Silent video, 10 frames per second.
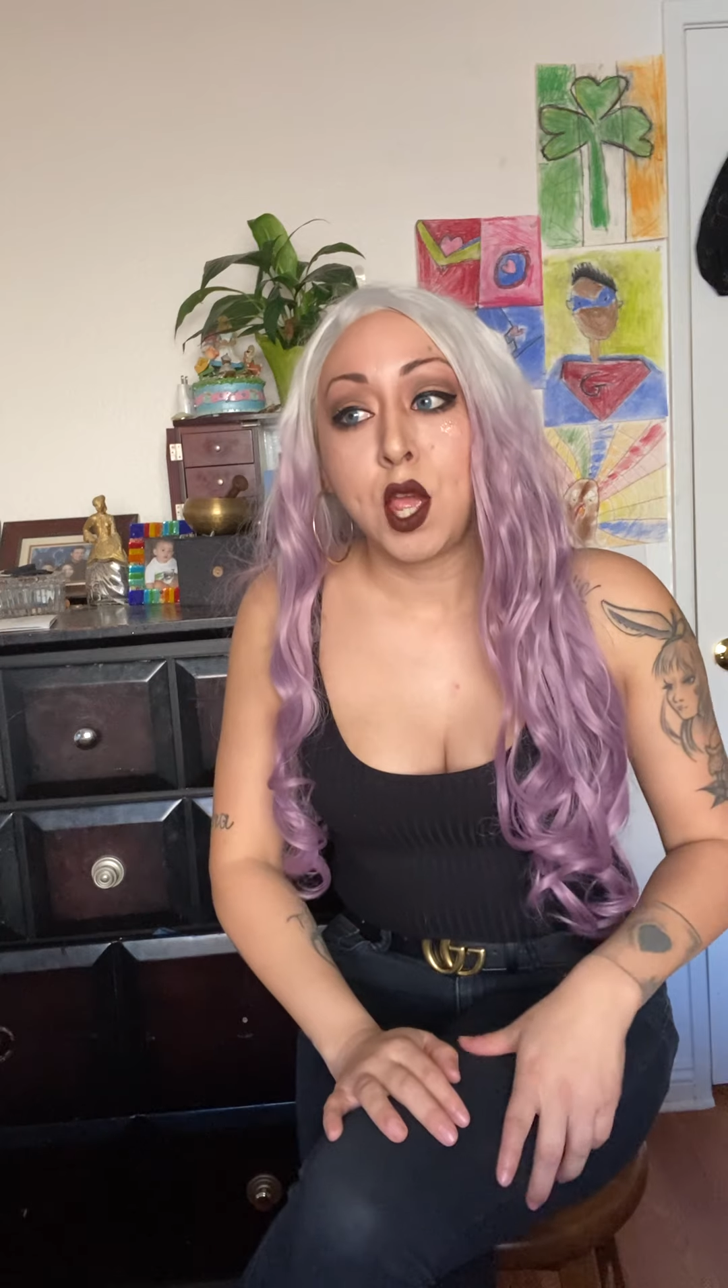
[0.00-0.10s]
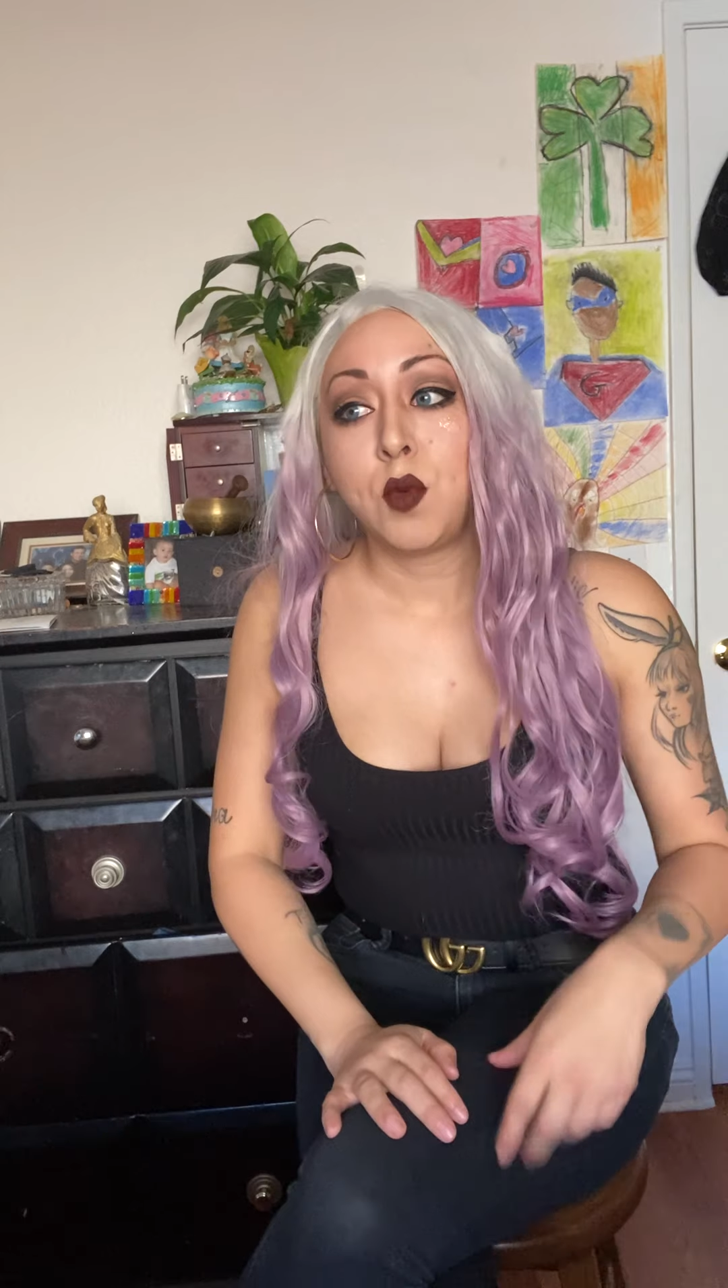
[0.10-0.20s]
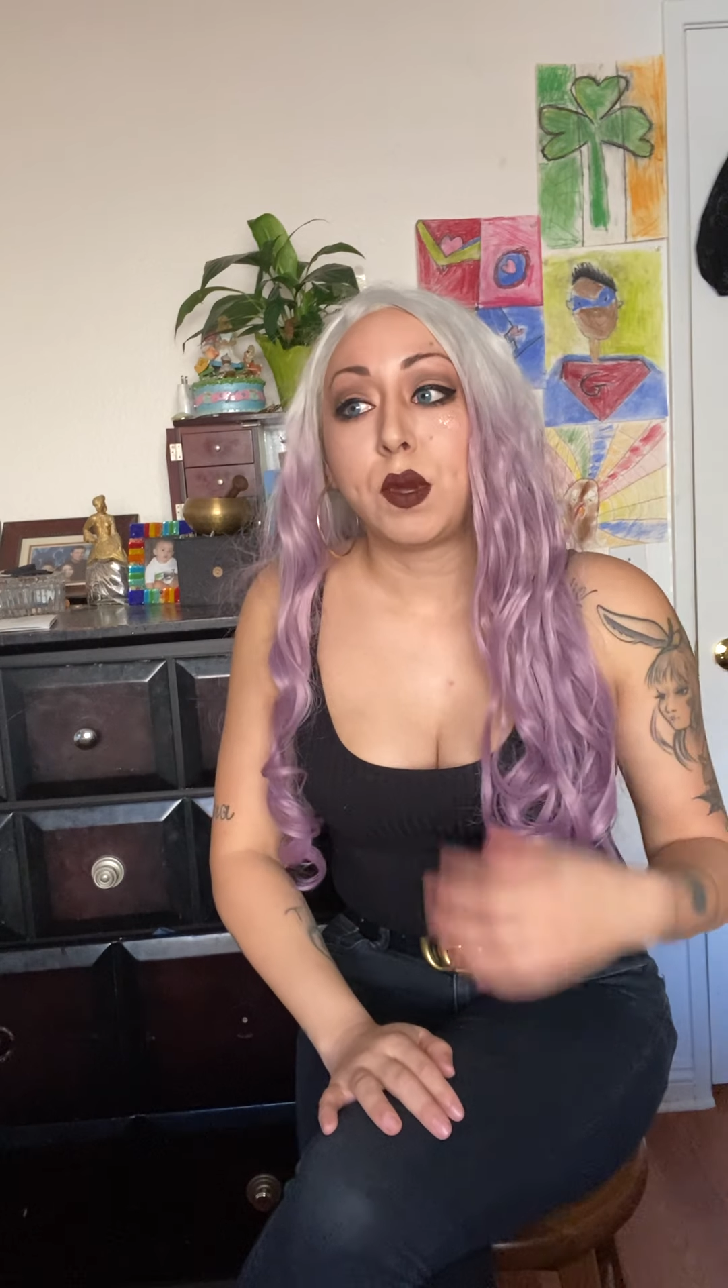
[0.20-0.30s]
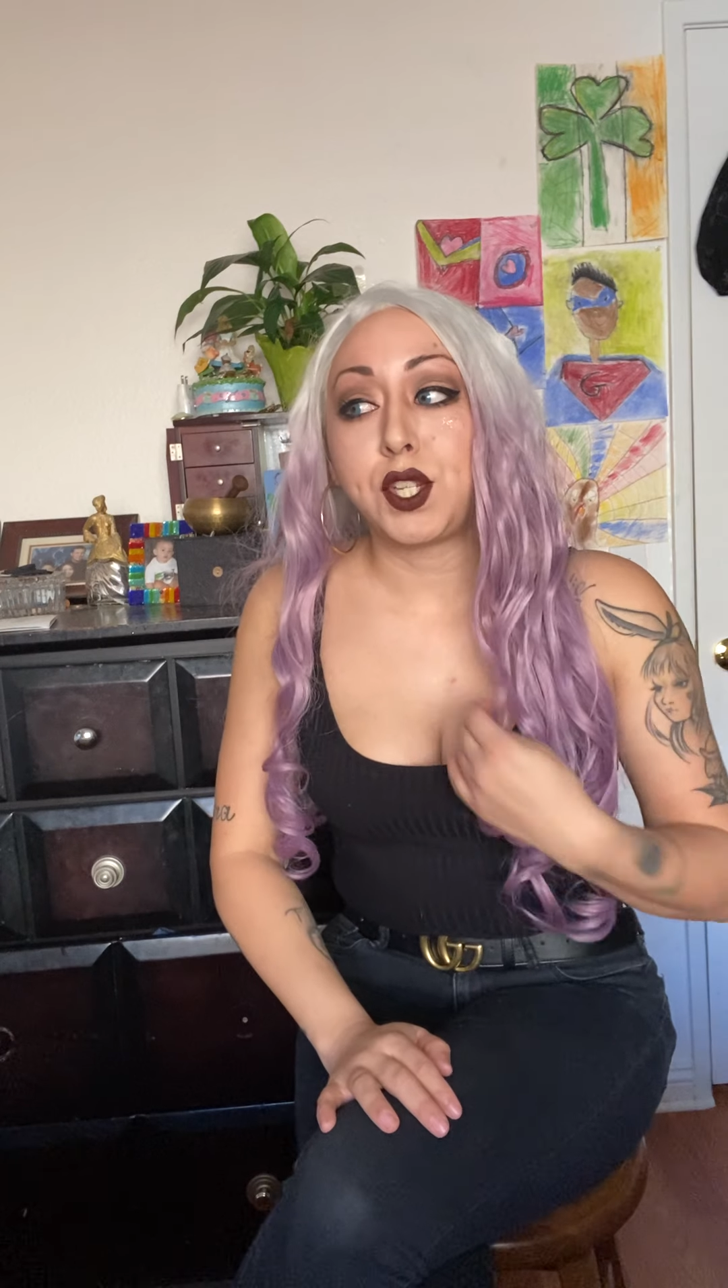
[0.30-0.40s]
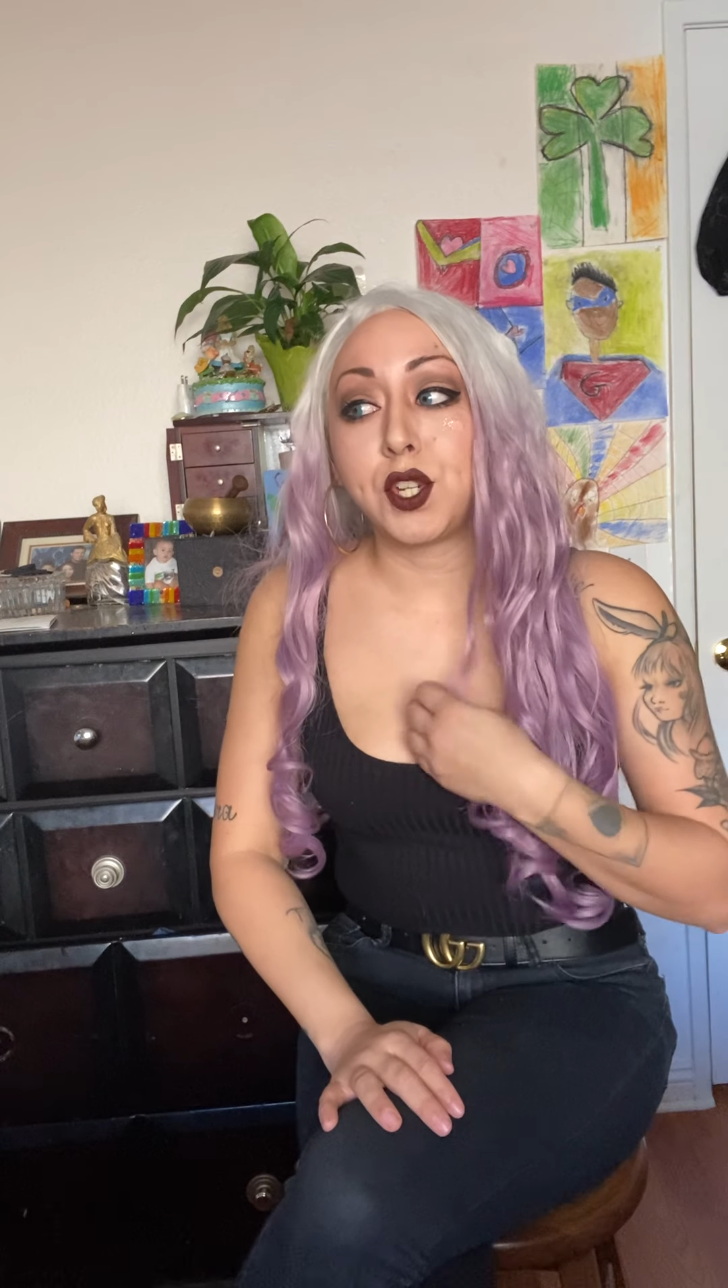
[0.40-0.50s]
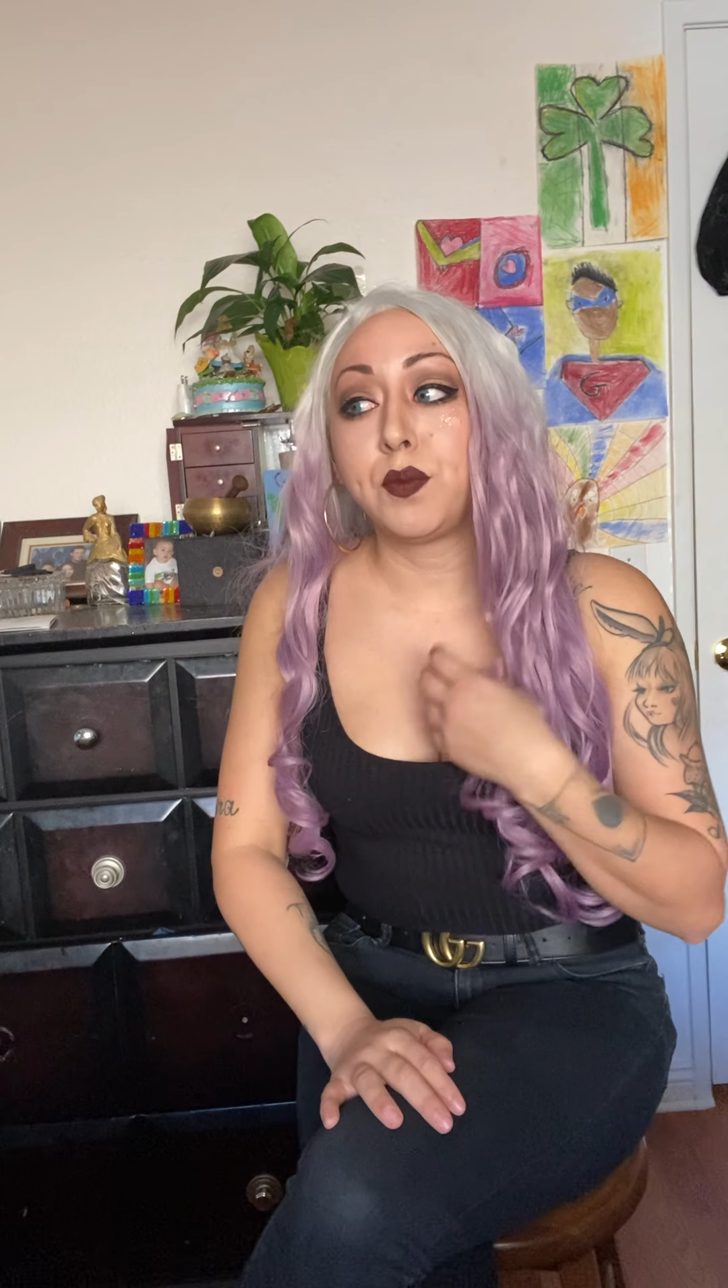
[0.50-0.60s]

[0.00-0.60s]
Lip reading: but your